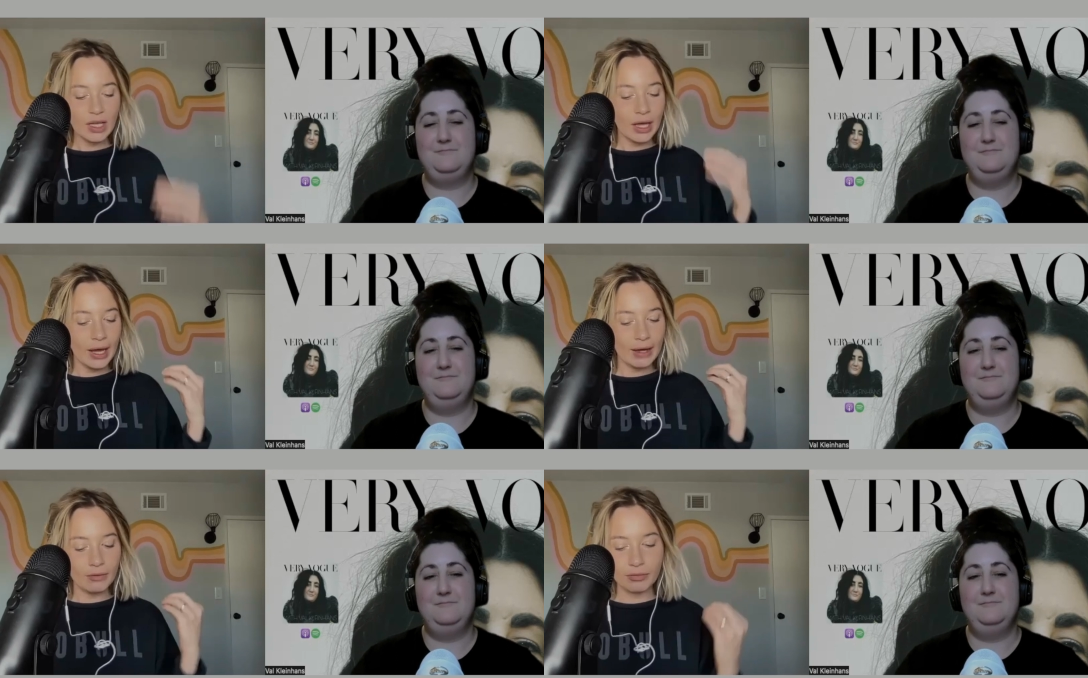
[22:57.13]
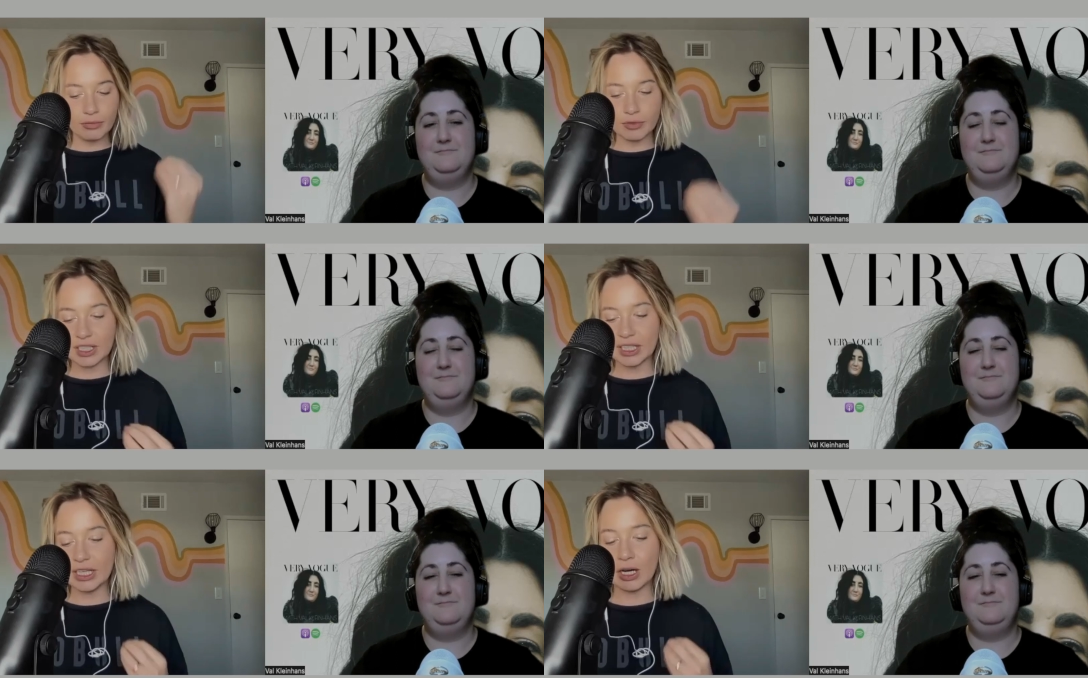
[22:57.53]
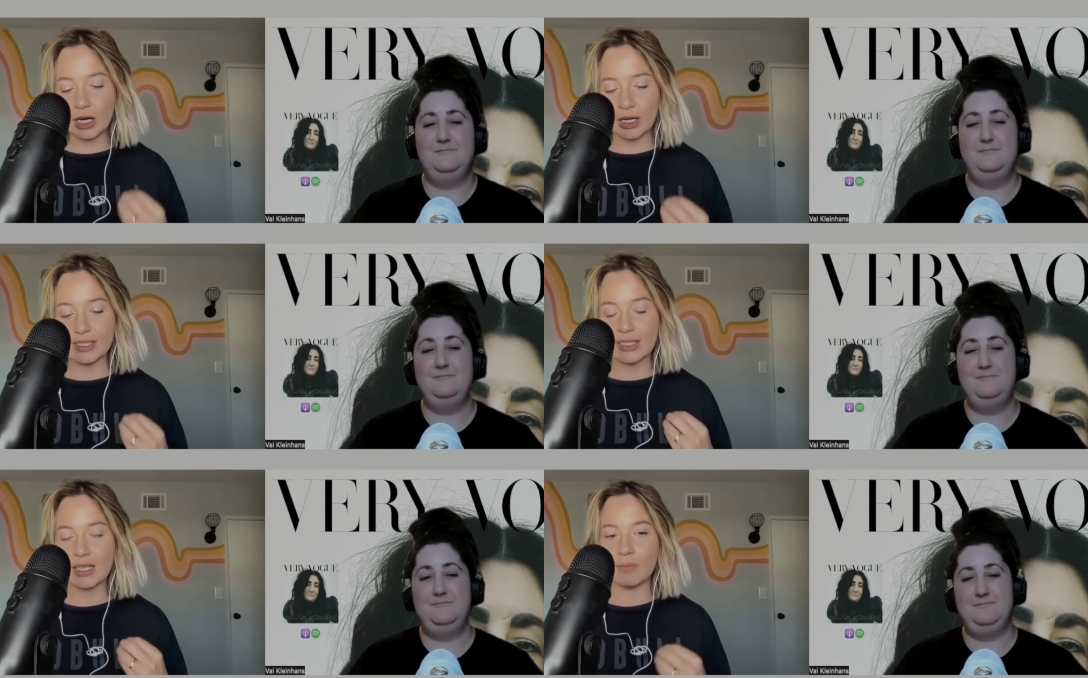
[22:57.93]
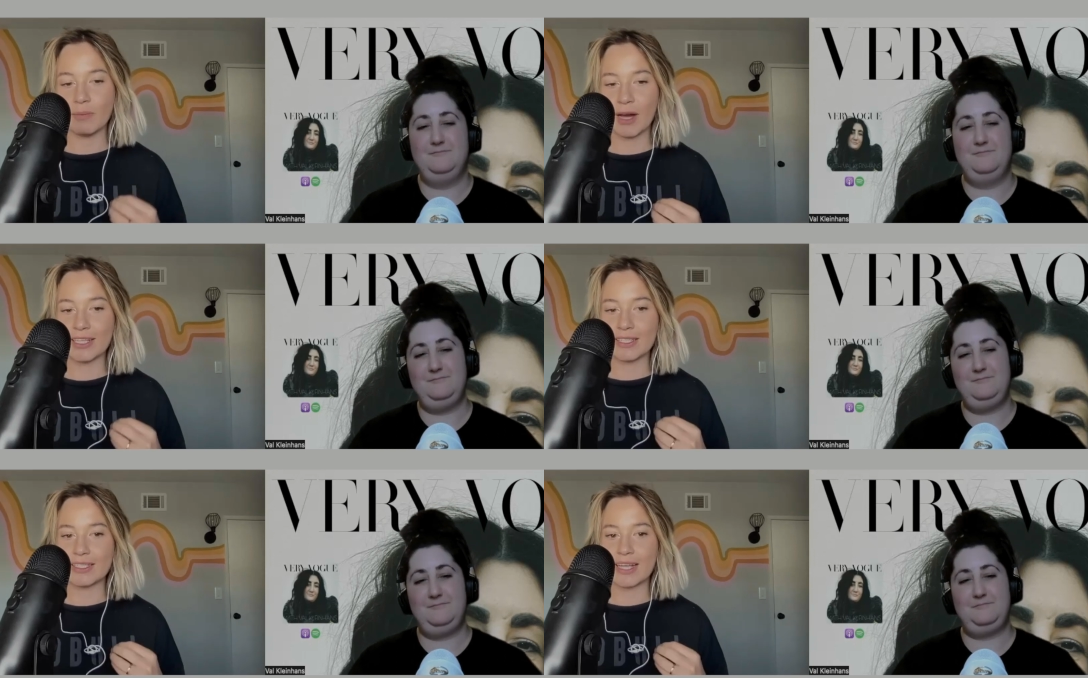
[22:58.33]
Speaker 1: I really got into the
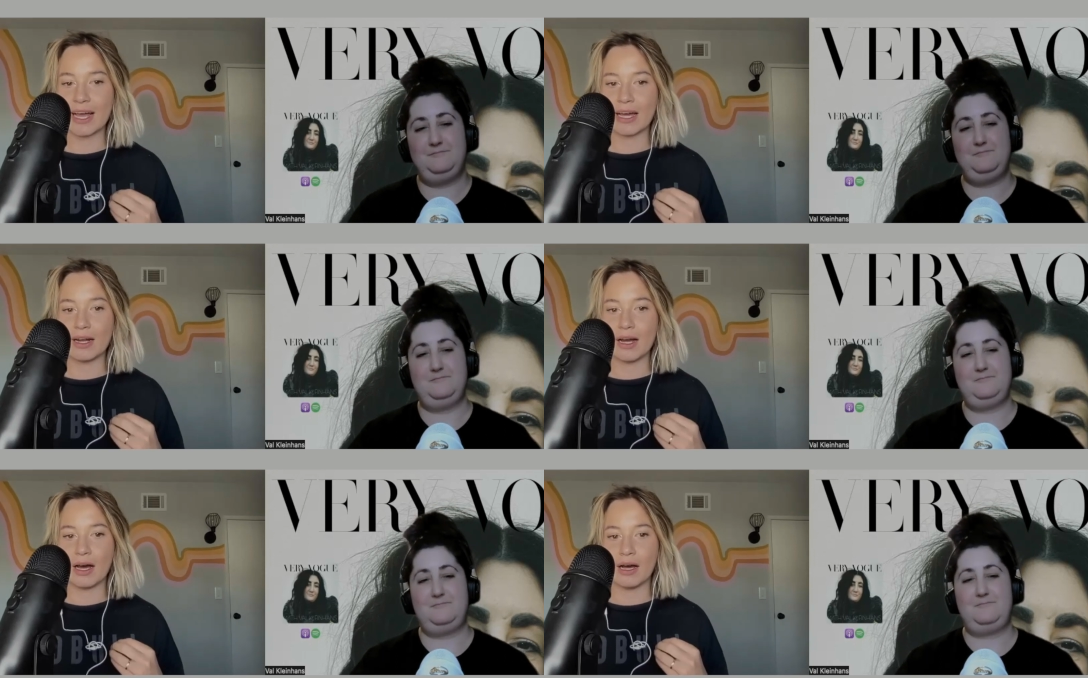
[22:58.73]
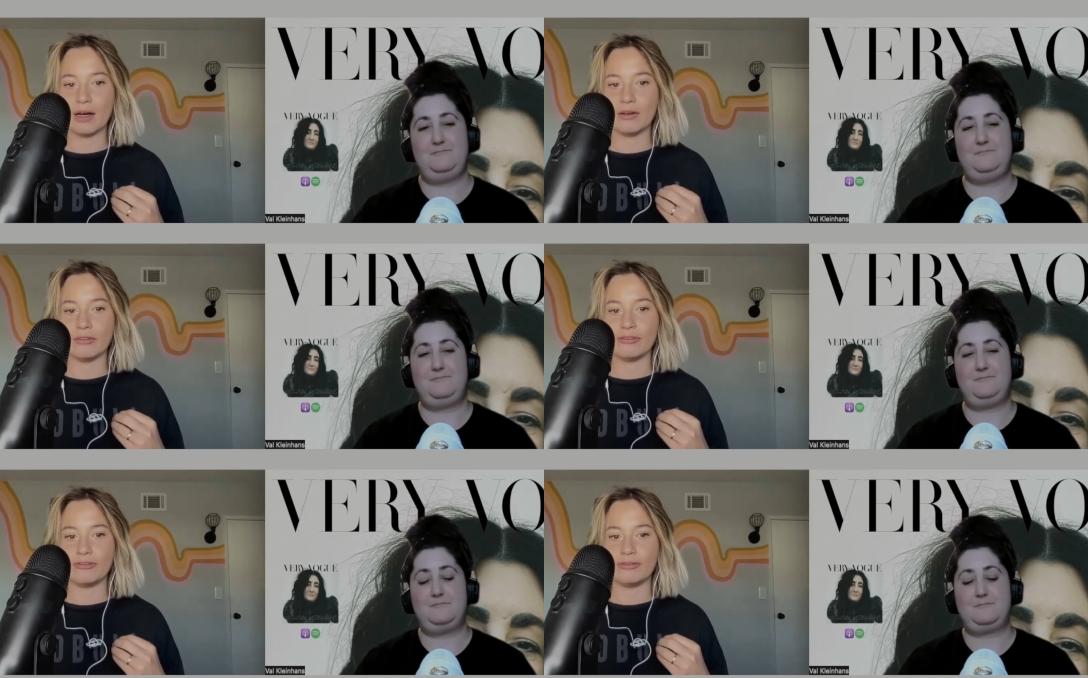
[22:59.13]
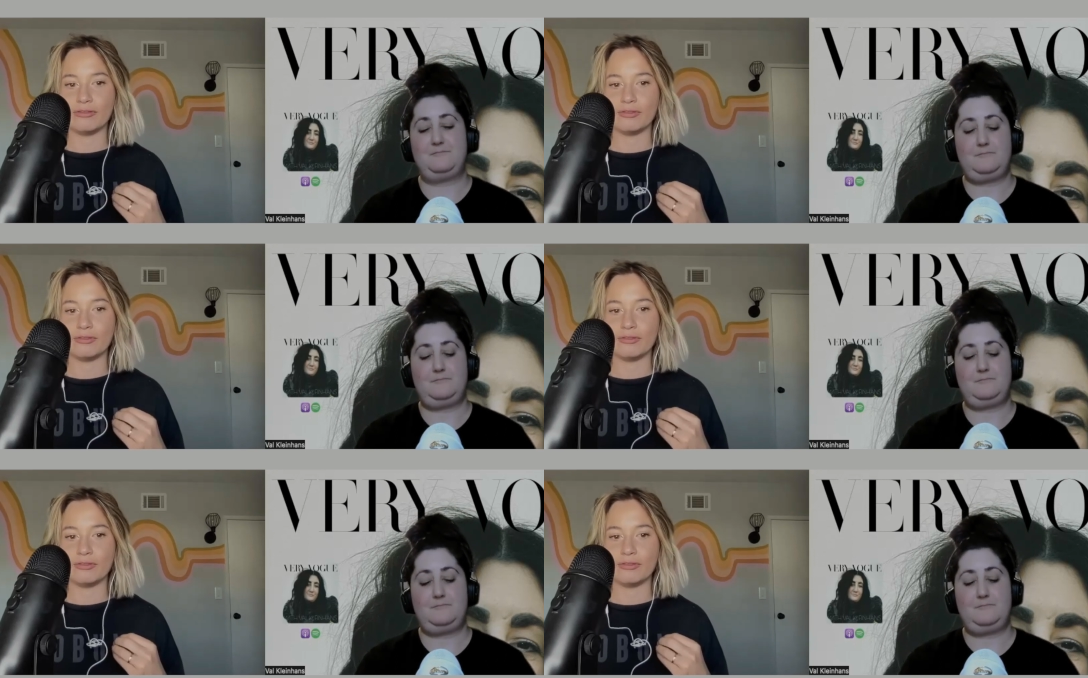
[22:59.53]
mindset of